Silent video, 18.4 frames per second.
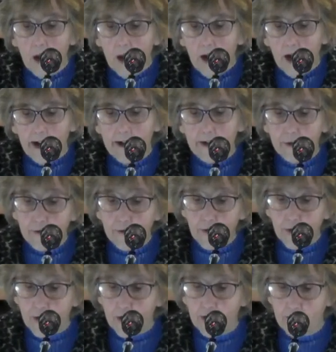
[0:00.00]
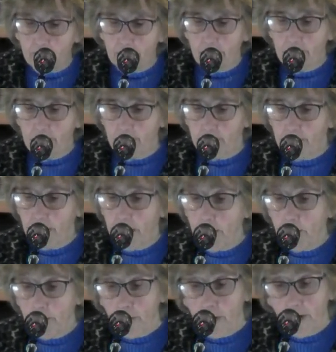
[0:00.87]
I consider that our
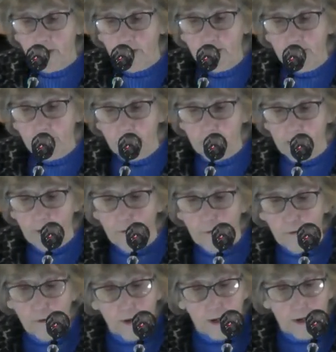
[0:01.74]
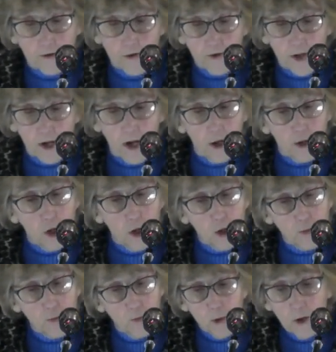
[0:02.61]
present sufferings are
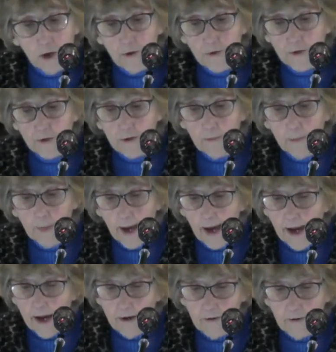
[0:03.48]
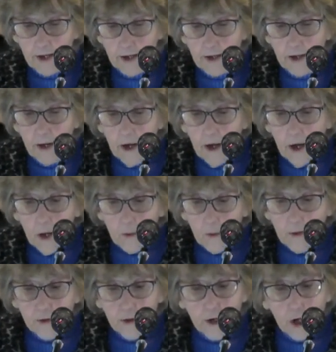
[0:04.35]
not worth comparing
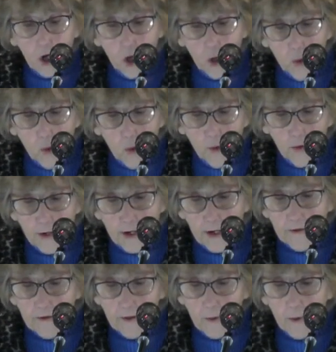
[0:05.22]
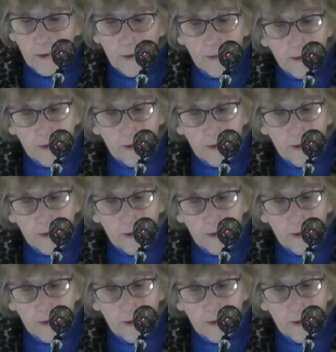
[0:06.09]
with the glory that will be